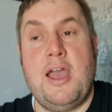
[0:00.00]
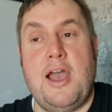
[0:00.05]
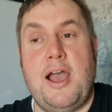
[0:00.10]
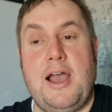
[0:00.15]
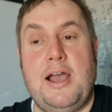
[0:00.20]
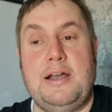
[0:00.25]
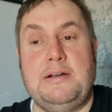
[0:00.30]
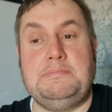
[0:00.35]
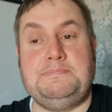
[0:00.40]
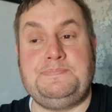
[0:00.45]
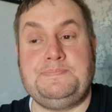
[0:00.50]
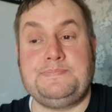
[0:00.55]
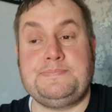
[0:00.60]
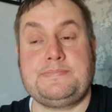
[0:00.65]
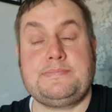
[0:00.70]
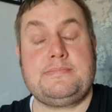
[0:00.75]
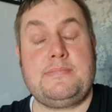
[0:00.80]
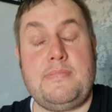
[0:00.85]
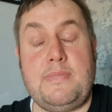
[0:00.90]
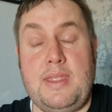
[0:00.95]

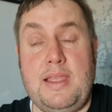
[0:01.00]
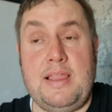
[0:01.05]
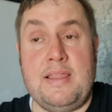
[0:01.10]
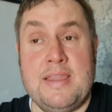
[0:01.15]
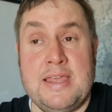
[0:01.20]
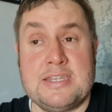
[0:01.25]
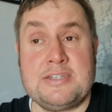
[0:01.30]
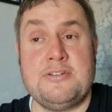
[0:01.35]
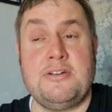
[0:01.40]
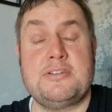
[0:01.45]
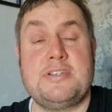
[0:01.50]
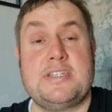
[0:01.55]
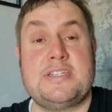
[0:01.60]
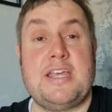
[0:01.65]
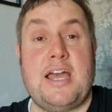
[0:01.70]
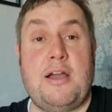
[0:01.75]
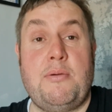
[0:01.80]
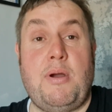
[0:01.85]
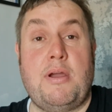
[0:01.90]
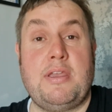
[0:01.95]
That's not to
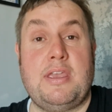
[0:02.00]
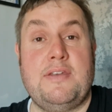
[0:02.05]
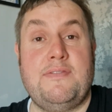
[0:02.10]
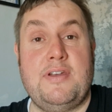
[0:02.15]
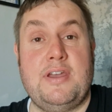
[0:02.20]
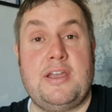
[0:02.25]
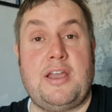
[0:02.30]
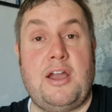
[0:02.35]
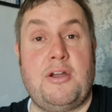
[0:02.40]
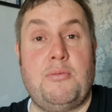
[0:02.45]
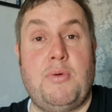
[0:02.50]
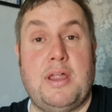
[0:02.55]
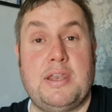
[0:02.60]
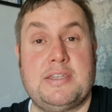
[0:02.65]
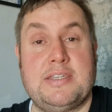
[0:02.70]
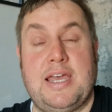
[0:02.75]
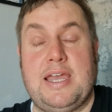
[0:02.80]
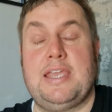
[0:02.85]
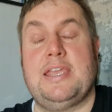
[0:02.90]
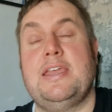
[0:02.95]
say I won't give it a go
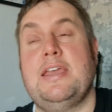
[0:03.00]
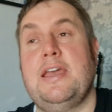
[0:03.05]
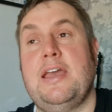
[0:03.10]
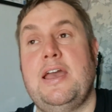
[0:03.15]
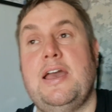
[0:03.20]
one day.